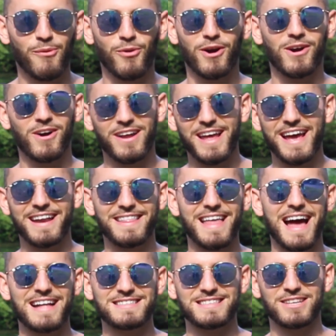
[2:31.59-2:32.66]
work on adding
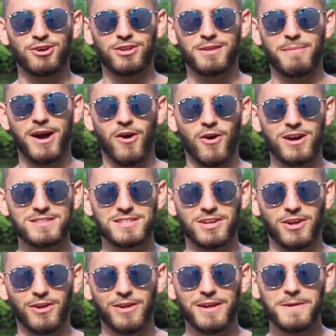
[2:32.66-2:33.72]
that skill to my
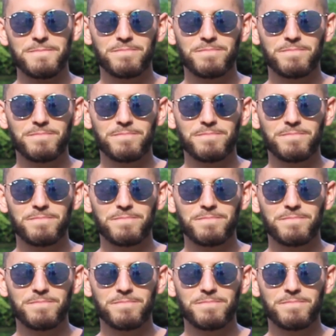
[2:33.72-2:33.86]
arsenal.